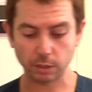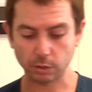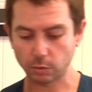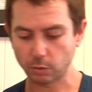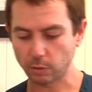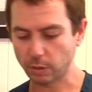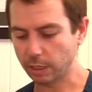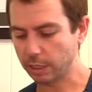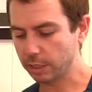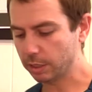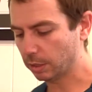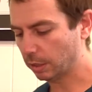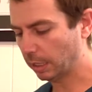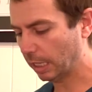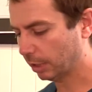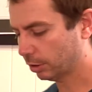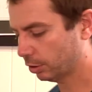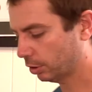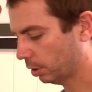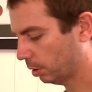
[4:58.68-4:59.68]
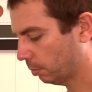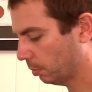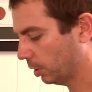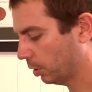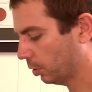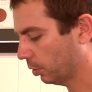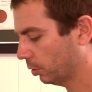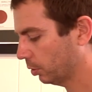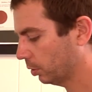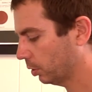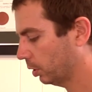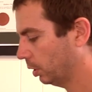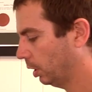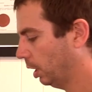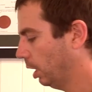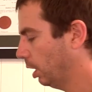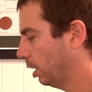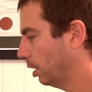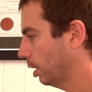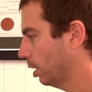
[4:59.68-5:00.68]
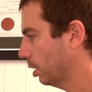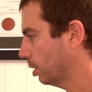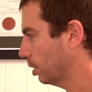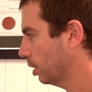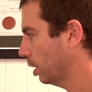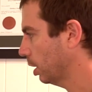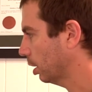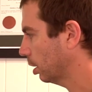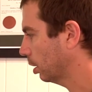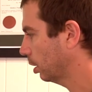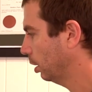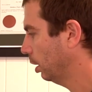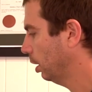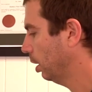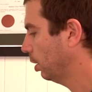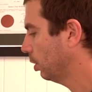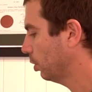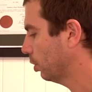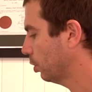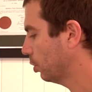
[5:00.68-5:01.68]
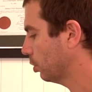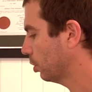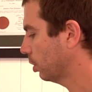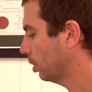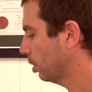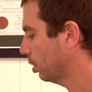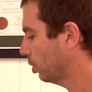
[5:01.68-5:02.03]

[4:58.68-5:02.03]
or is it actually because they're sick? Usually